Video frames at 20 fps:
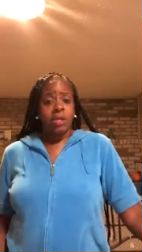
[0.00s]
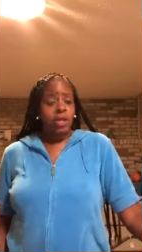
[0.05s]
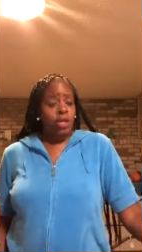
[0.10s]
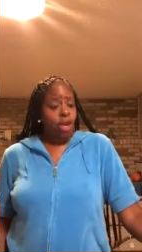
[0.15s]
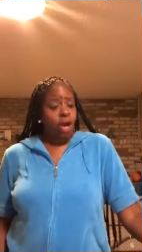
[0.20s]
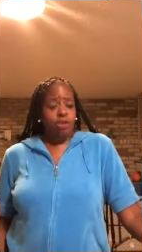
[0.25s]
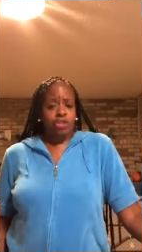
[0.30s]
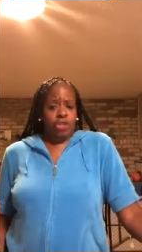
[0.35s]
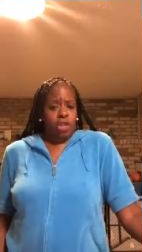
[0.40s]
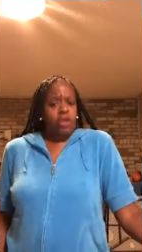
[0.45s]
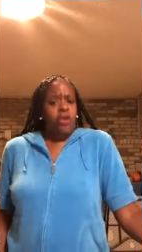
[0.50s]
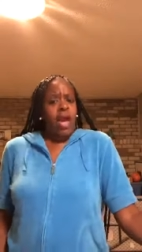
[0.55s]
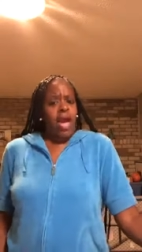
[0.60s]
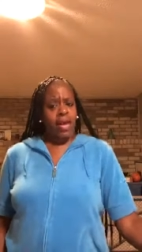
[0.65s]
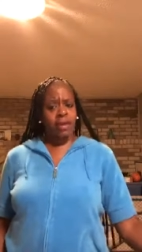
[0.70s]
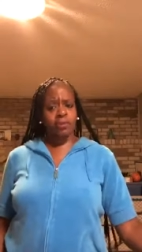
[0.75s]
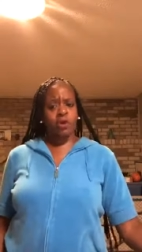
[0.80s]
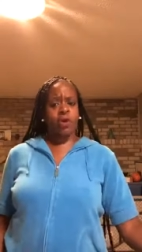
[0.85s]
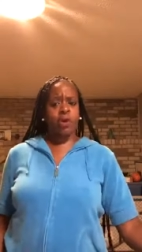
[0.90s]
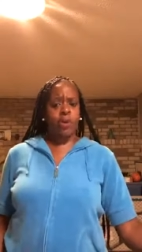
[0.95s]
You know, so you
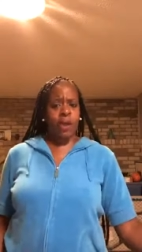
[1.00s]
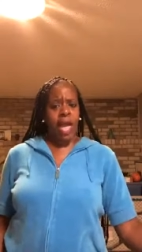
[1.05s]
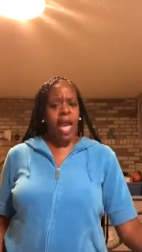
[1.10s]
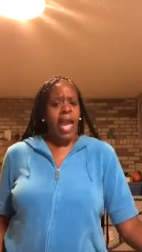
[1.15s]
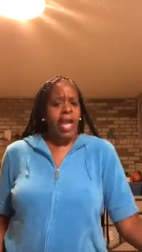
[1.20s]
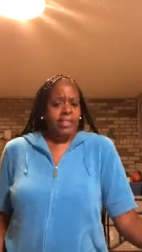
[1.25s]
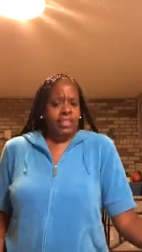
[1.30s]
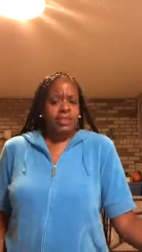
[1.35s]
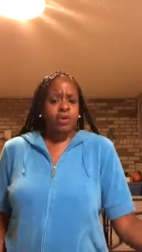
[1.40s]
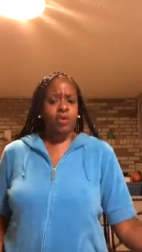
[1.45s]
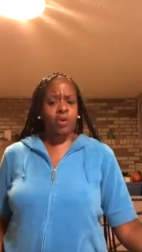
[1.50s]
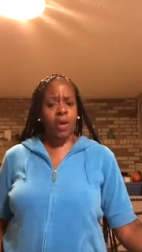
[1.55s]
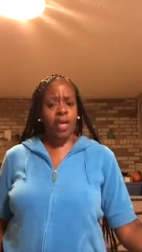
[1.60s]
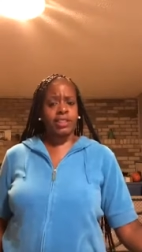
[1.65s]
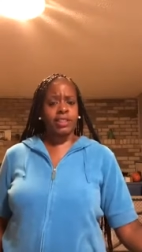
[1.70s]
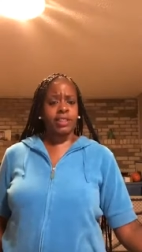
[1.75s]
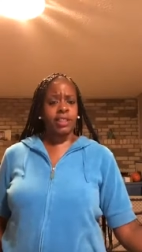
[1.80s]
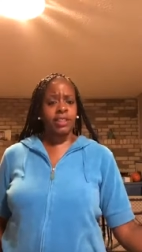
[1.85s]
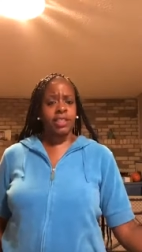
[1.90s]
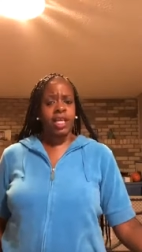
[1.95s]
had them ask them
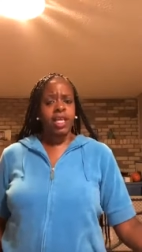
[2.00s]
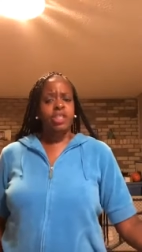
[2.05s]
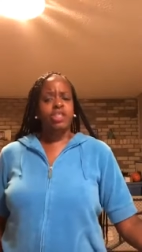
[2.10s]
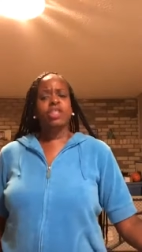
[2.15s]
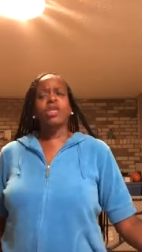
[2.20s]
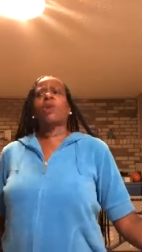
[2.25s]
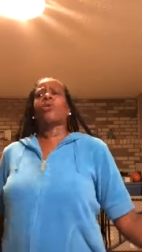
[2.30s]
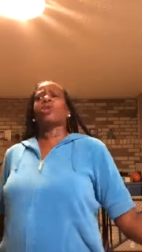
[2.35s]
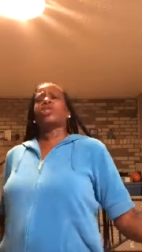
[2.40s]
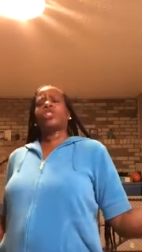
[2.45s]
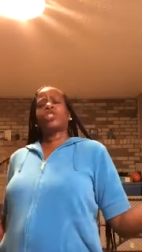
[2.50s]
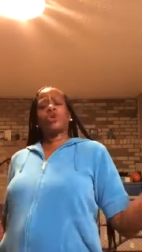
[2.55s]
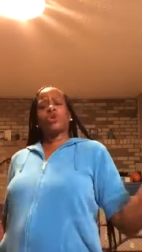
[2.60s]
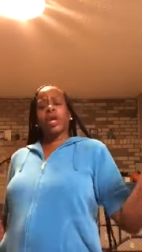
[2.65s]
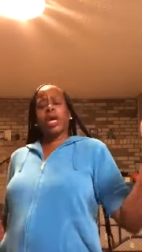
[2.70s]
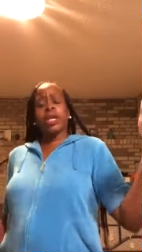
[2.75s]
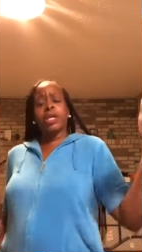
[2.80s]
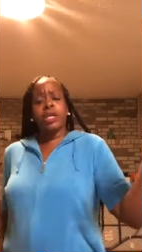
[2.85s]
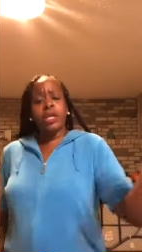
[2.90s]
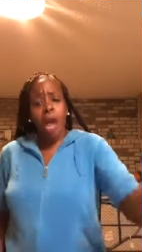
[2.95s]
questions so that you
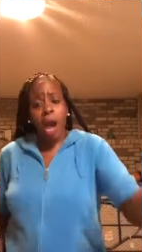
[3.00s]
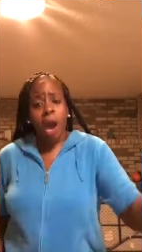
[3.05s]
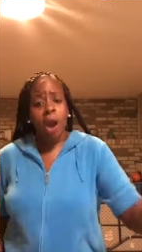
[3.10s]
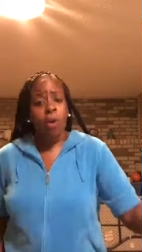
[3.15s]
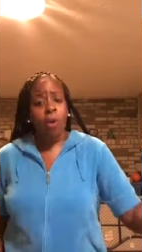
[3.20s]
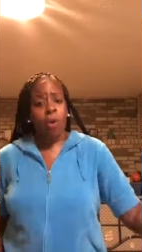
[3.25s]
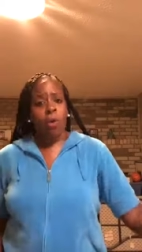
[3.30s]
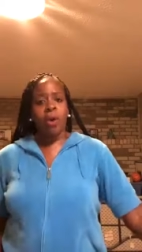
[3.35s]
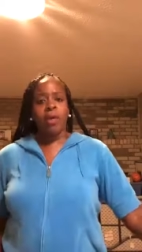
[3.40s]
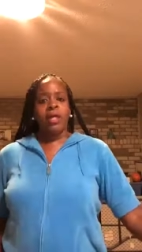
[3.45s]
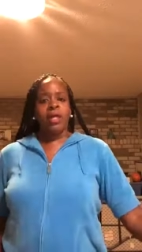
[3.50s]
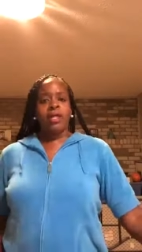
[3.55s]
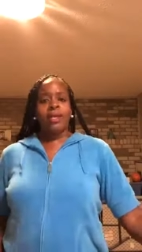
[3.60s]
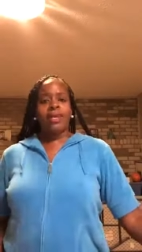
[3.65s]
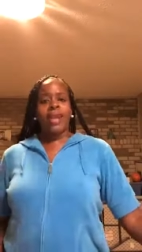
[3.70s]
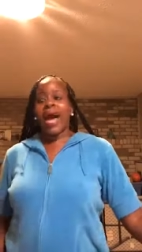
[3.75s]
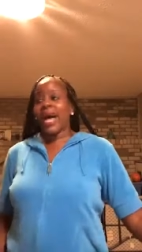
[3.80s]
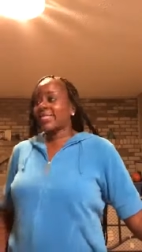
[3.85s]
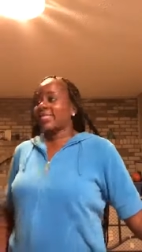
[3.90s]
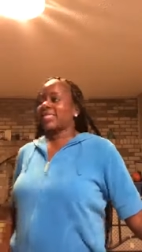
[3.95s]
can know
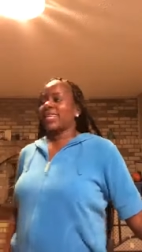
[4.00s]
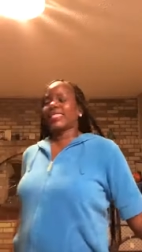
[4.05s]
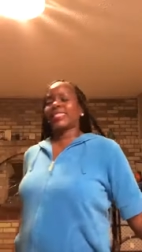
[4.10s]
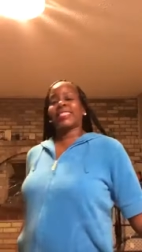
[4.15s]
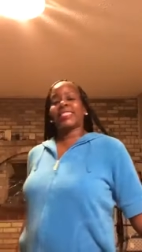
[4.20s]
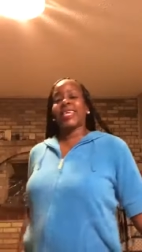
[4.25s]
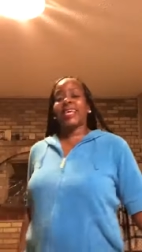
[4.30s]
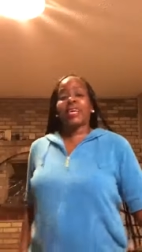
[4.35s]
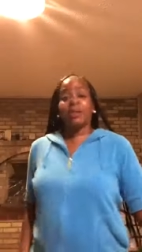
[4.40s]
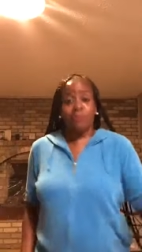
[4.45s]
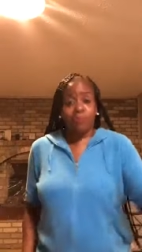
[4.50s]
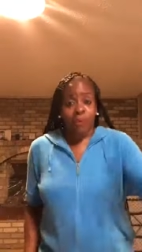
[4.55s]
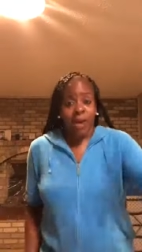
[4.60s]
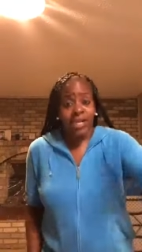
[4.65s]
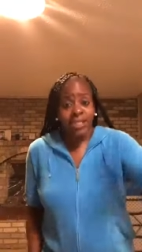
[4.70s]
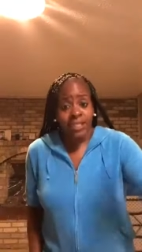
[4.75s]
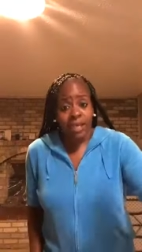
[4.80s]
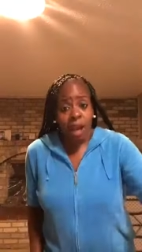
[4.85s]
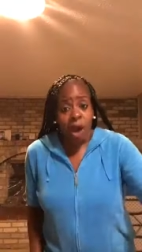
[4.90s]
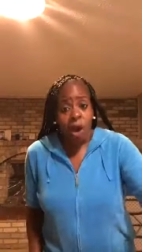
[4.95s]
not just see and
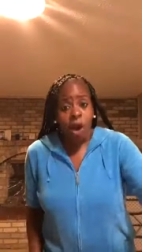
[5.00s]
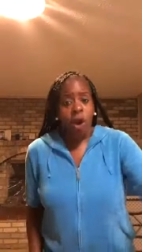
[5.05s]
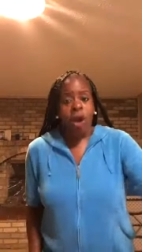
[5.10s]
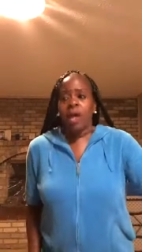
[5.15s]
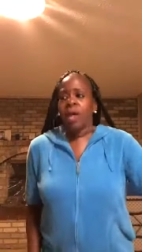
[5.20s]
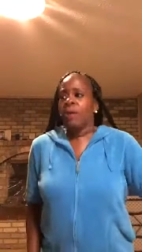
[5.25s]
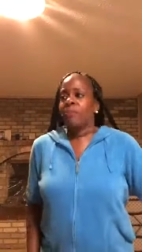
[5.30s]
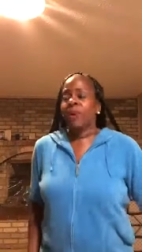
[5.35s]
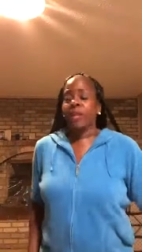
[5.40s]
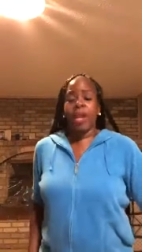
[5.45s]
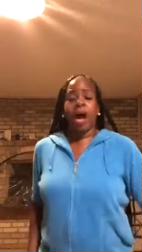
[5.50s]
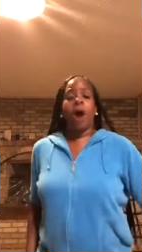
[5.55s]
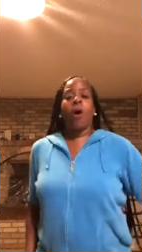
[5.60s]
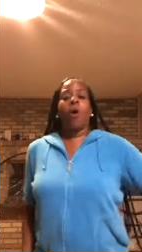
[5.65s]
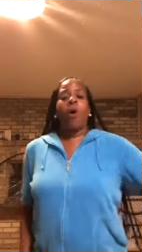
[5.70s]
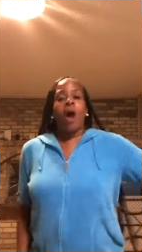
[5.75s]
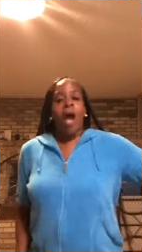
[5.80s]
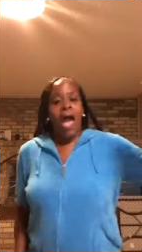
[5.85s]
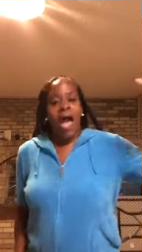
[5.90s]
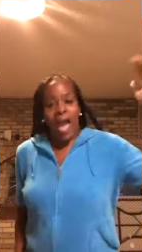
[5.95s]
praise the Lord, but
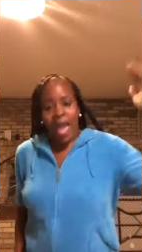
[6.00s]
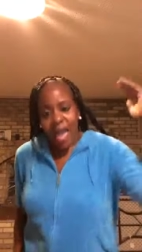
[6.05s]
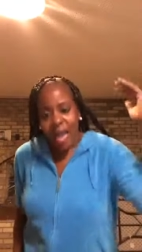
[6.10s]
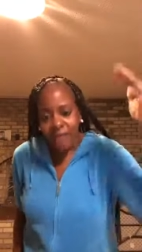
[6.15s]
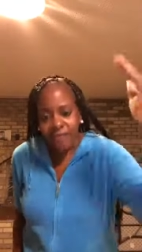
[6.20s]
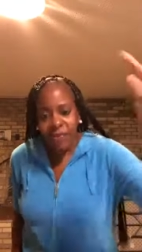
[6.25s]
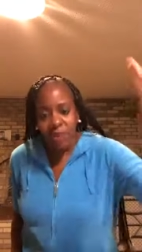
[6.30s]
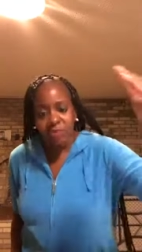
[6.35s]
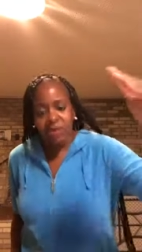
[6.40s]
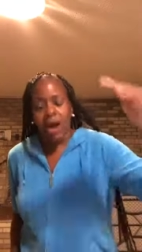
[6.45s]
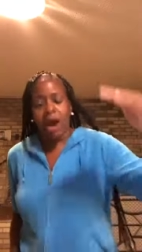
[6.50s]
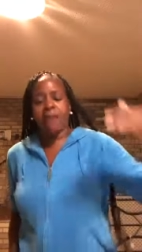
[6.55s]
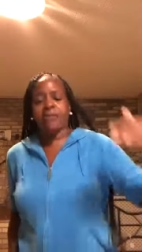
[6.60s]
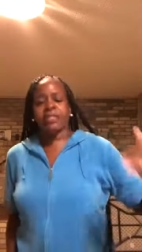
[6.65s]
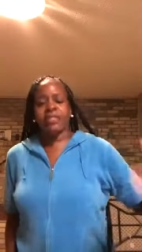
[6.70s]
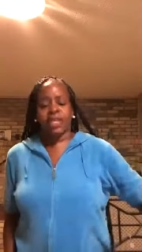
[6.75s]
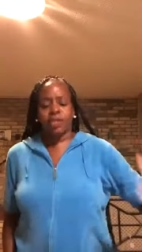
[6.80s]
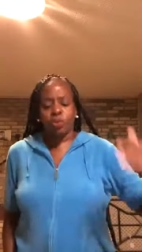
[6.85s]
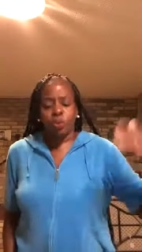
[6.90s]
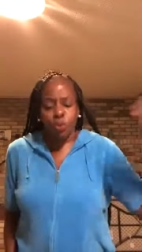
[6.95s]
no, have them
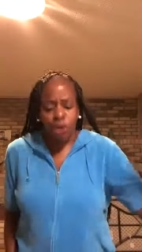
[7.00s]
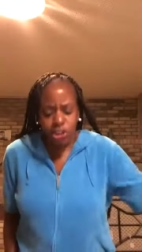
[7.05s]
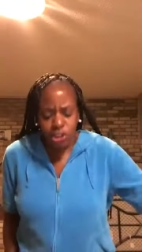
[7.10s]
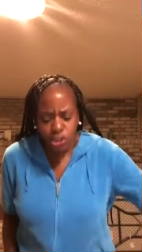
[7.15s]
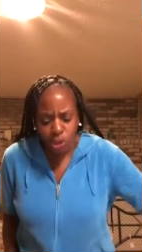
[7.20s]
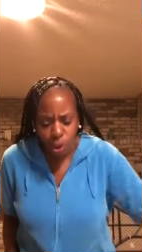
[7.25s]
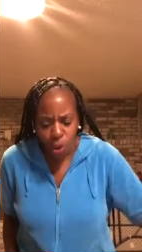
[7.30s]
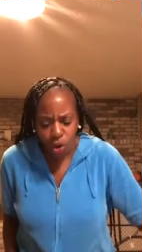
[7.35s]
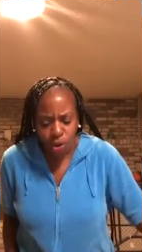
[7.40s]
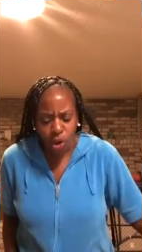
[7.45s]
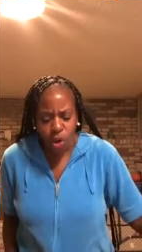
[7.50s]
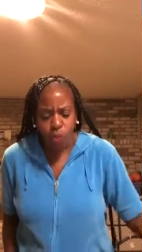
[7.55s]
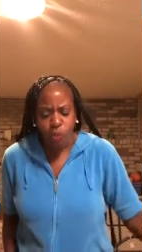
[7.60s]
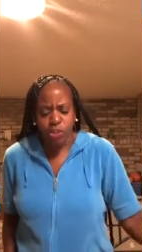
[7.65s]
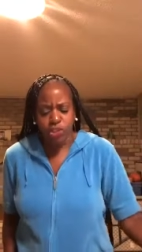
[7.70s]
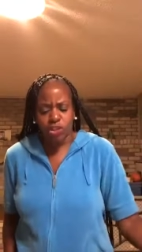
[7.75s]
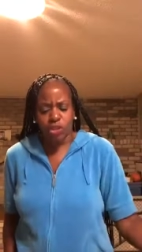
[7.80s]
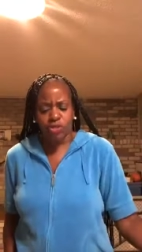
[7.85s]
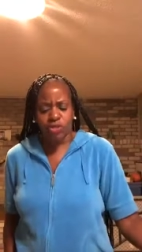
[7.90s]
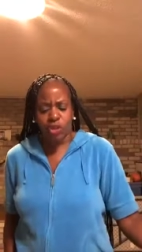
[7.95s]
conversations. What's going on
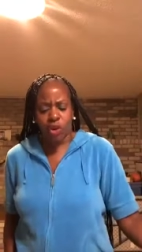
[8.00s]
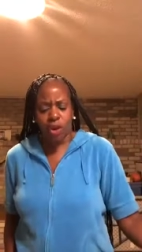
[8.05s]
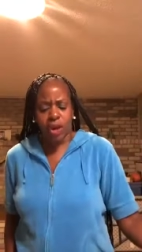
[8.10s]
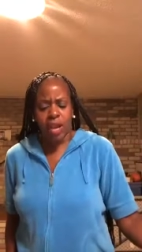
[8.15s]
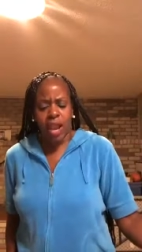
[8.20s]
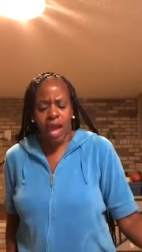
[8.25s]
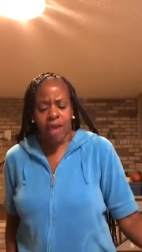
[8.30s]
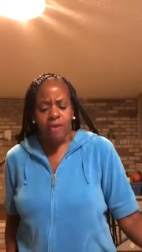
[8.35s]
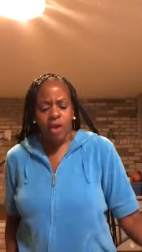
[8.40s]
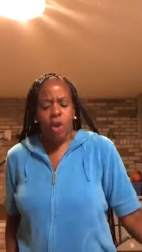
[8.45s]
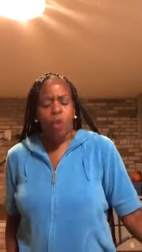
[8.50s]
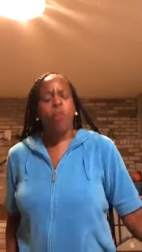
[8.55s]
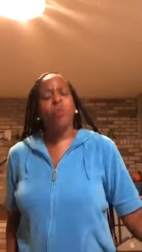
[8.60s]
with your thought life?